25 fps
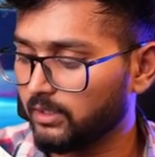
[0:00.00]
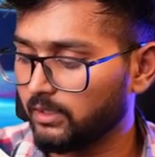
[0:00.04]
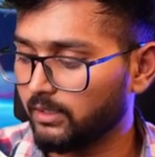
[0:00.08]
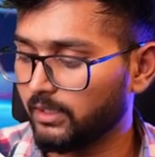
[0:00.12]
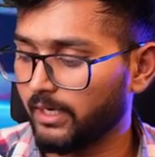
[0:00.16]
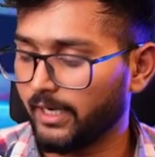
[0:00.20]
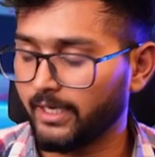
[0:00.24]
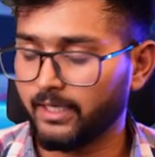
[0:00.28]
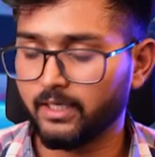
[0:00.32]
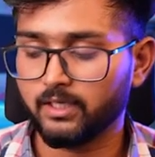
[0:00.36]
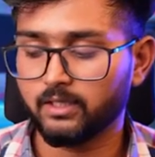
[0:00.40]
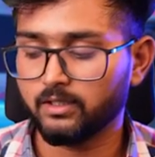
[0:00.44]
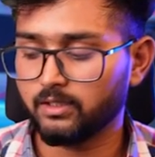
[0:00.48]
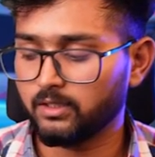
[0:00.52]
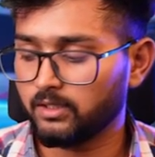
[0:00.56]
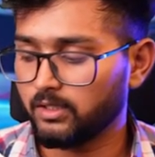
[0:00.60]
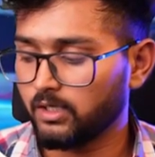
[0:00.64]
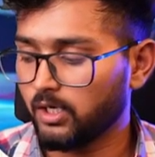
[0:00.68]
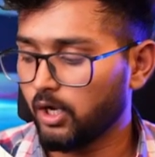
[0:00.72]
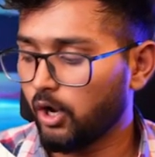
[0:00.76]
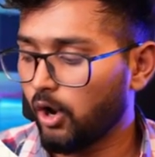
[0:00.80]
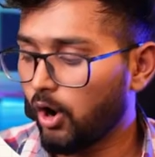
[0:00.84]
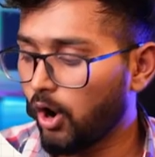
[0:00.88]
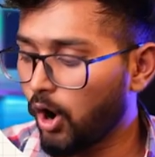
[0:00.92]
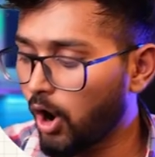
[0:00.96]
right?
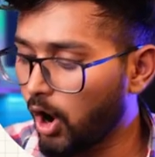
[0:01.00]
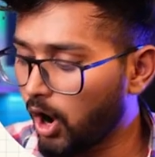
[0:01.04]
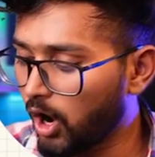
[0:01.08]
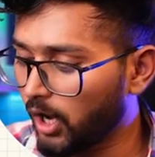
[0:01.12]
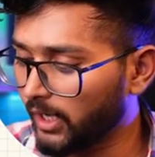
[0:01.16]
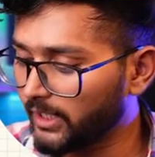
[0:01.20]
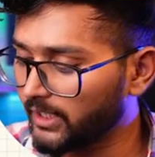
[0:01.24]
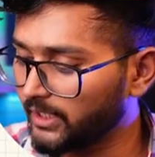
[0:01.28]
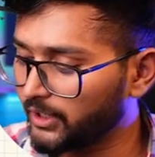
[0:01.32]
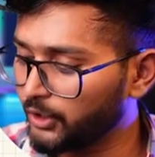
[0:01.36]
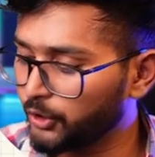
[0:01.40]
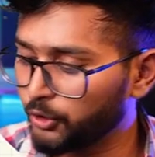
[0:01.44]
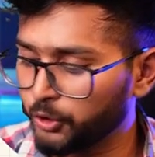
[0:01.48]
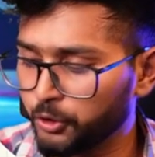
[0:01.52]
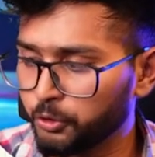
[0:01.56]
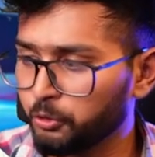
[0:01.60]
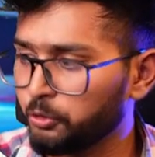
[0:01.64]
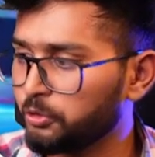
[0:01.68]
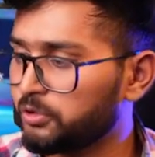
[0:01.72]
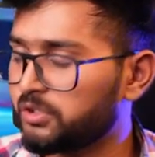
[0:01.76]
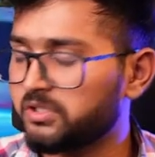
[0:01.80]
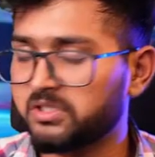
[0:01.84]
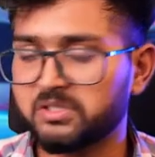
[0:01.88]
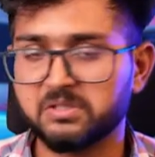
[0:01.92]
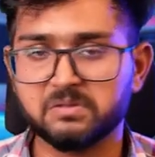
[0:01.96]
Or you
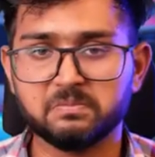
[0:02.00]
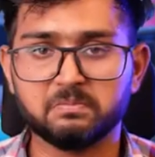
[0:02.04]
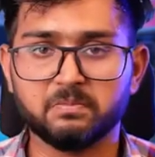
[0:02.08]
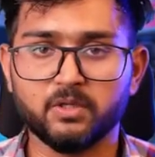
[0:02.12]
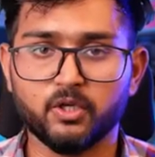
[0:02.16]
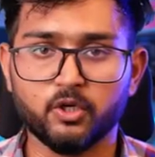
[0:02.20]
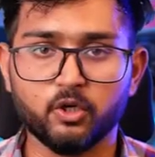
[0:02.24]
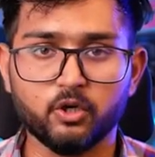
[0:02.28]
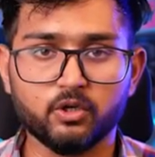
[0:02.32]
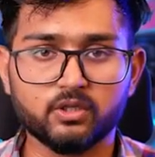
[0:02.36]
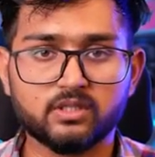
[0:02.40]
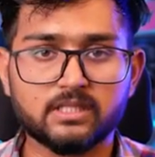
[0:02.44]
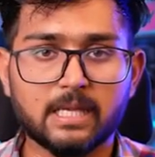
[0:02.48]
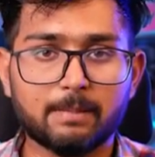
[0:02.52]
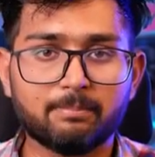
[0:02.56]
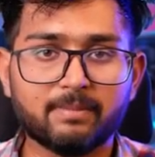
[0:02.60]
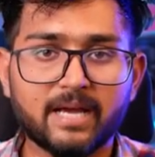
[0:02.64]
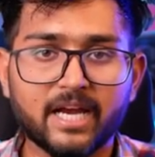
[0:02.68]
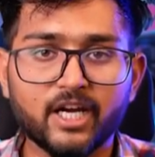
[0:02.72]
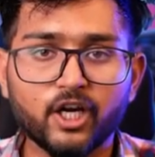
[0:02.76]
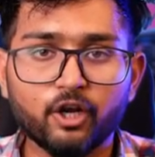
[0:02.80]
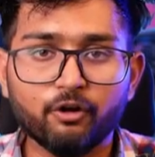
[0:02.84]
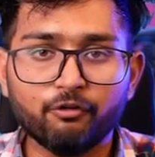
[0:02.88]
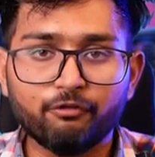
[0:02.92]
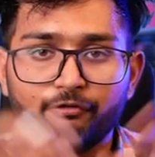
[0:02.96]
use, some
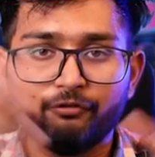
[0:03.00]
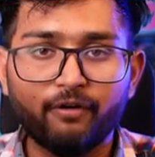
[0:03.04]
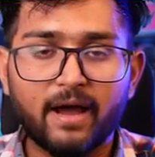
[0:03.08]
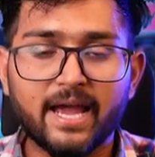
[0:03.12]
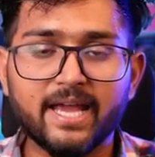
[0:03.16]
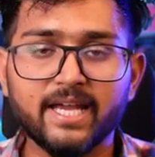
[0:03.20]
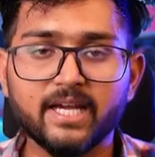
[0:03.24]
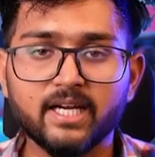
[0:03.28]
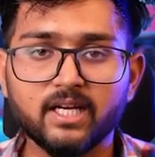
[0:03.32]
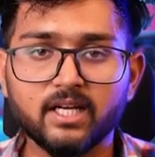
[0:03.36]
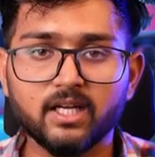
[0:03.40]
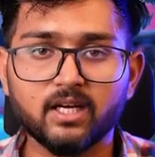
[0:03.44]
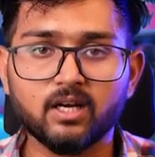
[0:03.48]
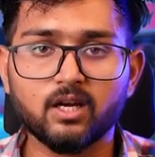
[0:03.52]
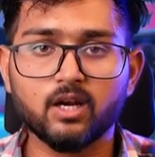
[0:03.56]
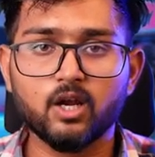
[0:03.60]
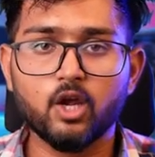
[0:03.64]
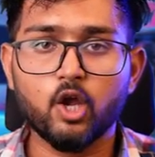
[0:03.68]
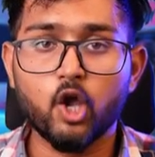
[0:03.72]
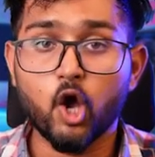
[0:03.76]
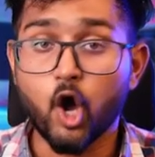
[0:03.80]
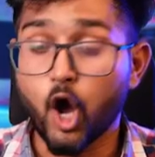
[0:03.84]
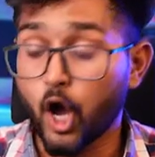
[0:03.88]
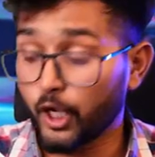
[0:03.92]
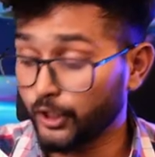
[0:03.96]
kind of fire,
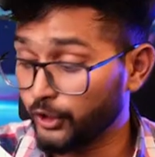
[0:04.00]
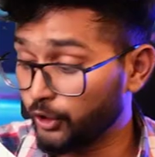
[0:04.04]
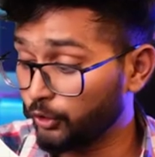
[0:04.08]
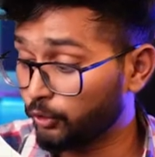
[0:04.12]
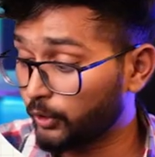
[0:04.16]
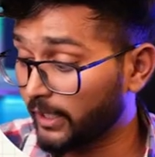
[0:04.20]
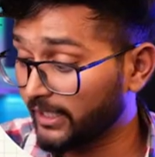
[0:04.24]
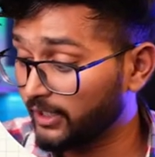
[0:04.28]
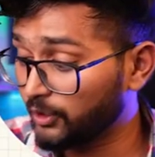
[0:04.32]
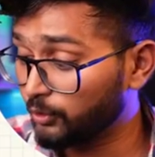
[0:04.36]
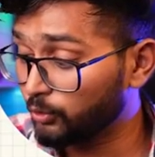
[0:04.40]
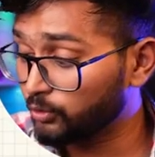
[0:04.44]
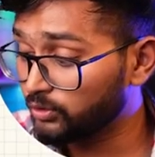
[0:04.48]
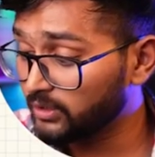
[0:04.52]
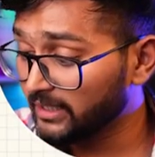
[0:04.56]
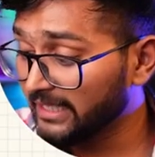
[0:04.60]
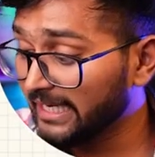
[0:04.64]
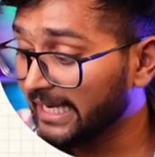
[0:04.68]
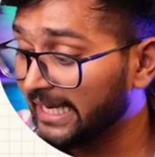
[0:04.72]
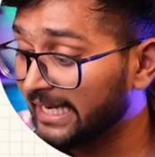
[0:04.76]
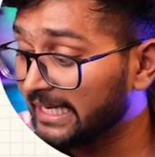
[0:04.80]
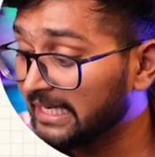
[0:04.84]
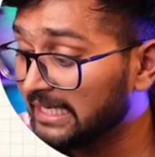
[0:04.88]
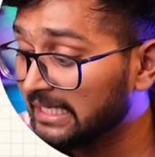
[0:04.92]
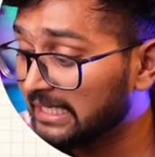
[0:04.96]
or you can use
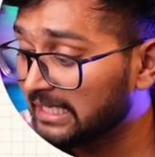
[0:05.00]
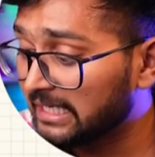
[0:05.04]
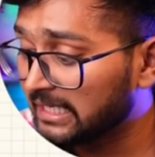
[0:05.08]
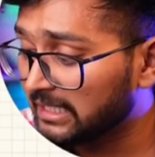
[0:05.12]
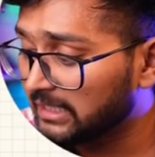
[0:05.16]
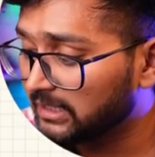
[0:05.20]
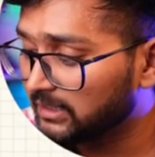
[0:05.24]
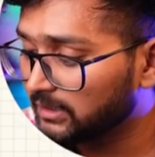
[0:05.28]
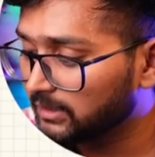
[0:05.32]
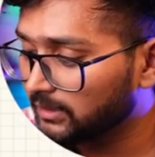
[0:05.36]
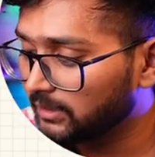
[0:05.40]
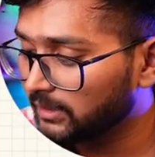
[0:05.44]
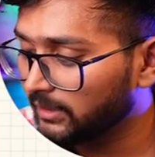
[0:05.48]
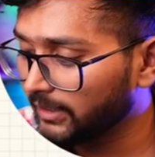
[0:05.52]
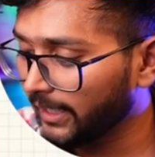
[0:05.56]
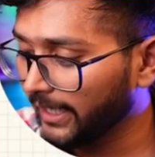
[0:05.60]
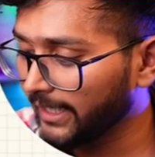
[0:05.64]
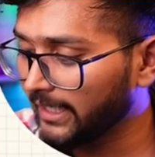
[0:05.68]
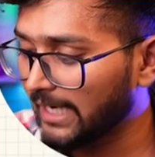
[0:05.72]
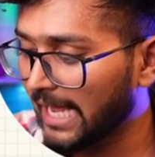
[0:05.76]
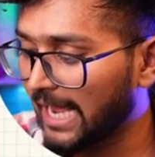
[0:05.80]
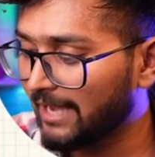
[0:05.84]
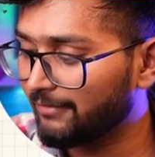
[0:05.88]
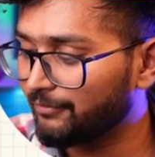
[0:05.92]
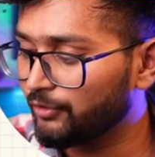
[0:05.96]
ink,
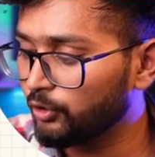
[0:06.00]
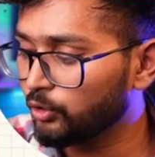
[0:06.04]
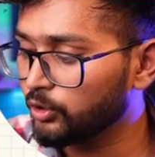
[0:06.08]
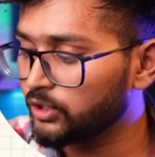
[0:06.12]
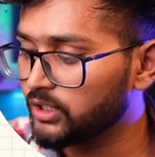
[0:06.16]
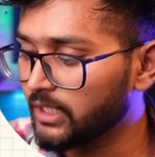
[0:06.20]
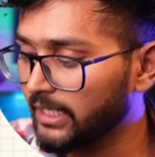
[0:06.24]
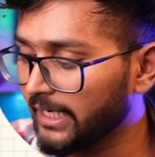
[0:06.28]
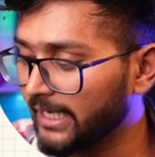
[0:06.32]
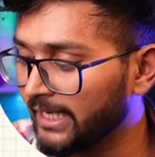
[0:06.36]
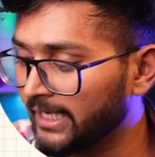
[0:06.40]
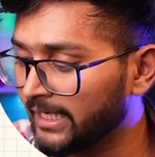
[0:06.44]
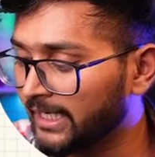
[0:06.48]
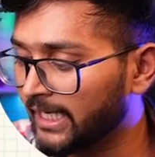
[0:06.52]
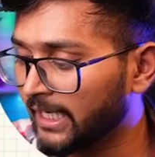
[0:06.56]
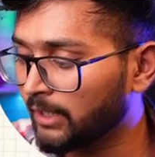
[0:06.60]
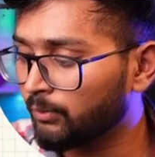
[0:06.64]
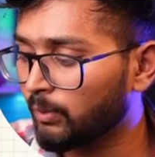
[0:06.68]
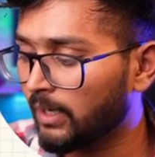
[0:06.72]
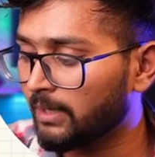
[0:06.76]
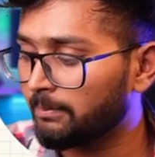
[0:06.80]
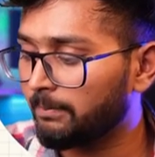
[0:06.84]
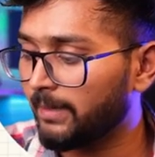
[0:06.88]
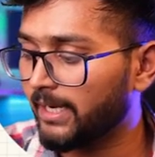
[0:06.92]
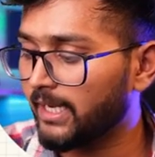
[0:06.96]
right? I've used ink in
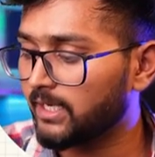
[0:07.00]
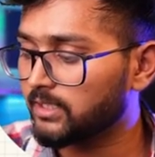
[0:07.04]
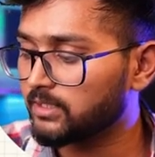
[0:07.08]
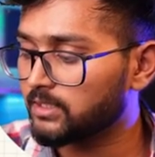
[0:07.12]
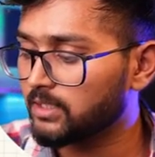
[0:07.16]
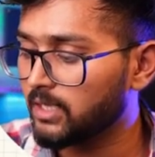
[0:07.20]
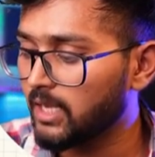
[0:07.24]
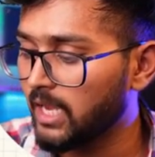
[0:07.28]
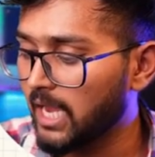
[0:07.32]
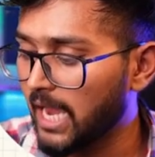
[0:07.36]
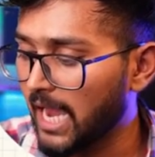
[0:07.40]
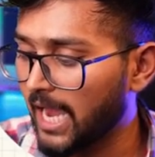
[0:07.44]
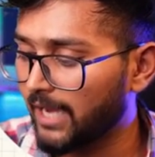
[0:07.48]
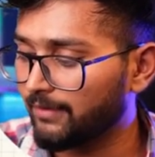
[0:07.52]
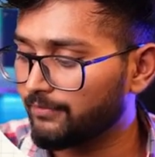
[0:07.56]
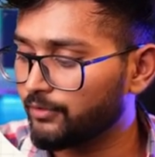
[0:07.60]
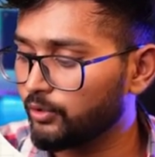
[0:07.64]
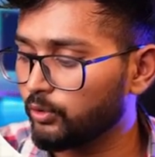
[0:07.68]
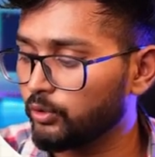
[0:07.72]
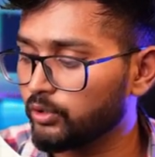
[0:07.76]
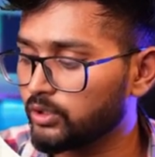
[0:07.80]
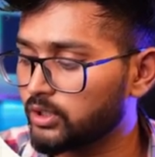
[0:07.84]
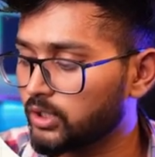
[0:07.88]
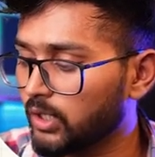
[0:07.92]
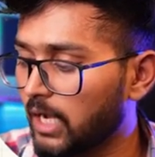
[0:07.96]
one place, I've
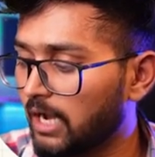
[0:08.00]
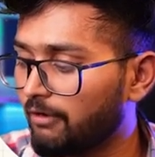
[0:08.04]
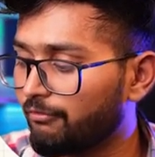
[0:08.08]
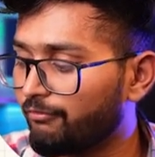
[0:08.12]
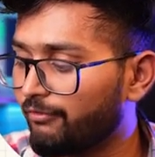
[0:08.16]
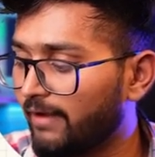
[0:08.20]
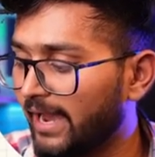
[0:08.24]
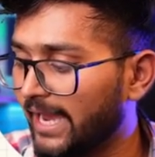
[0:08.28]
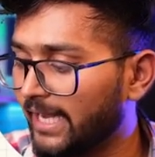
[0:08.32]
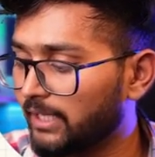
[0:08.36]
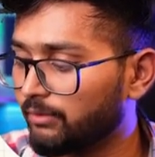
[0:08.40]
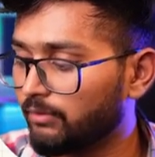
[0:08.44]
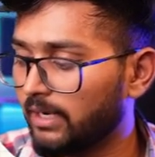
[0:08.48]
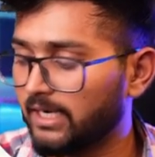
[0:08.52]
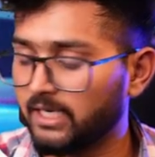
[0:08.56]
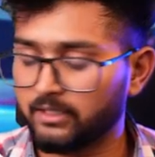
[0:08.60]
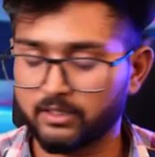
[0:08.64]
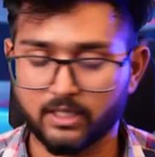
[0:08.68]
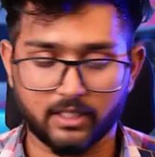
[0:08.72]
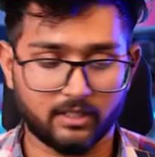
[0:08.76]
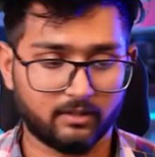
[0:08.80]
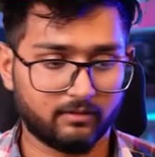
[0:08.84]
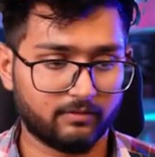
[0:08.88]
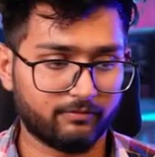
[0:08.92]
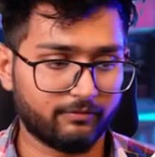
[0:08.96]
used a fire wala
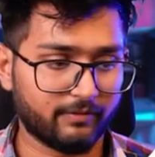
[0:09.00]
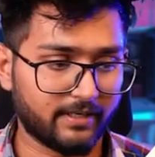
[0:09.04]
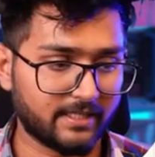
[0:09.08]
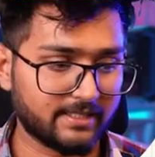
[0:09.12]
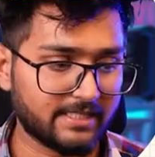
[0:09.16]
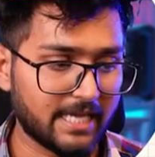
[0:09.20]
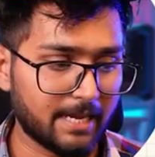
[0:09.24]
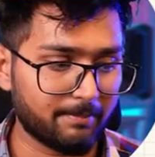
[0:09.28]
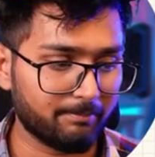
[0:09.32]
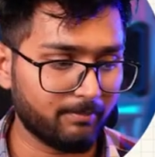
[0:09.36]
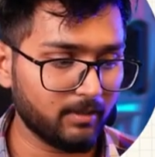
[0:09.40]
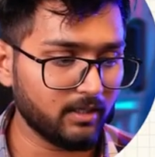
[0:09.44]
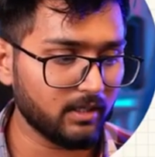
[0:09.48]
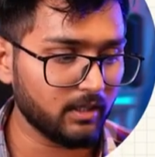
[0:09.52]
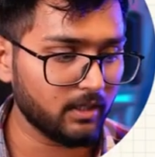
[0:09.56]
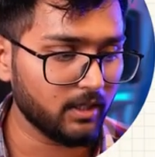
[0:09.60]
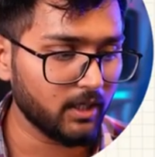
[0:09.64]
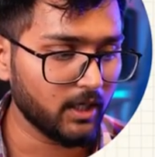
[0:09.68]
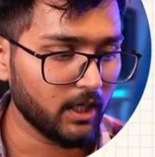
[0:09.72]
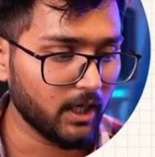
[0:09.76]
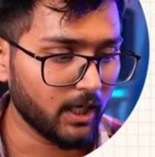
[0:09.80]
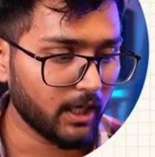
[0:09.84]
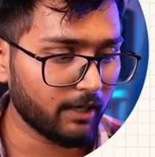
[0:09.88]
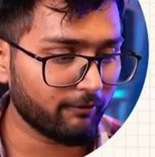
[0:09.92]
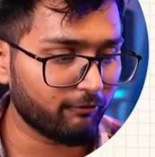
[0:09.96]
thing. For example,
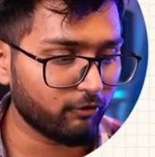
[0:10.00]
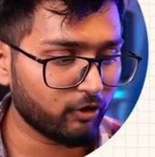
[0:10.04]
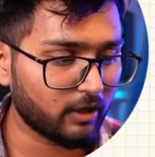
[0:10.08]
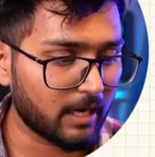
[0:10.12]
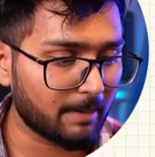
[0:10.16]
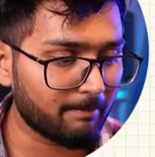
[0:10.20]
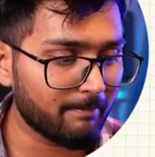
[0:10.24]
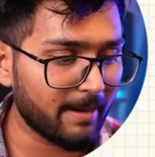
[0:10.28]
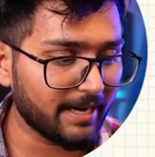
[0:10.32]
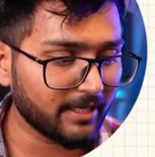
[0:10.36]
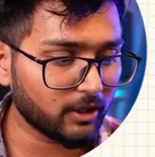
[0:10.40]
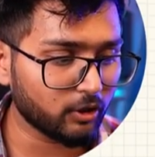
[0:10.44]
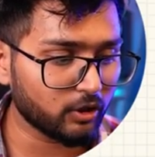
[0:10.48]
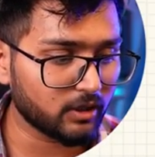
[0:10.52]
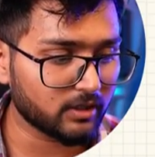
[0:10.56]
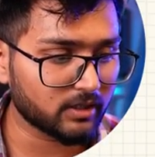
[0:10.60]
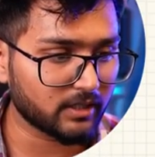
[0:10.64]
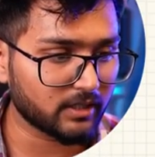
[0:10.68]
if you come back to the